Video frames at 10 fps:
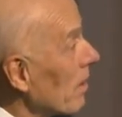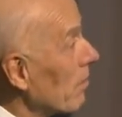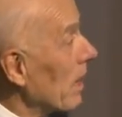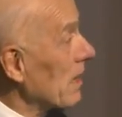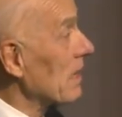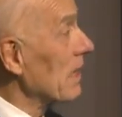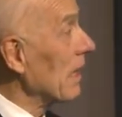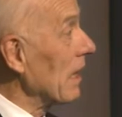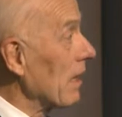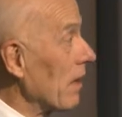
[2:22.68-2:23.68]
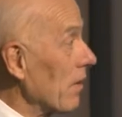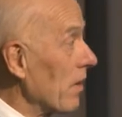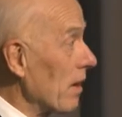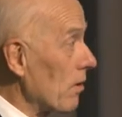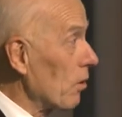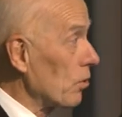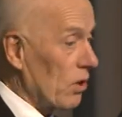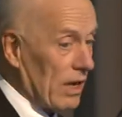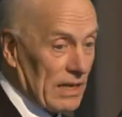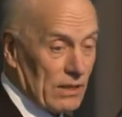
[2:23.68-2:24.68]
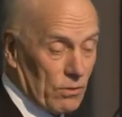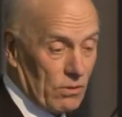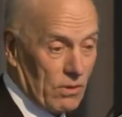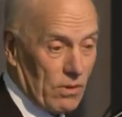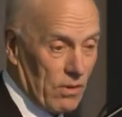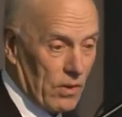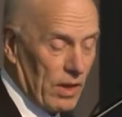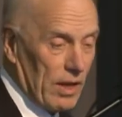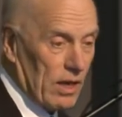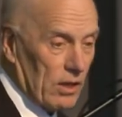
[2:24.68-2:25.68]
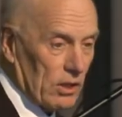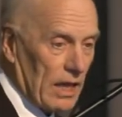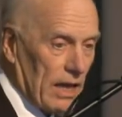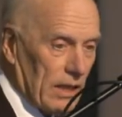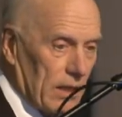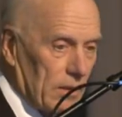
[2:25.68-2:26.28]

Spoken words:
but still the rotor has to rotate.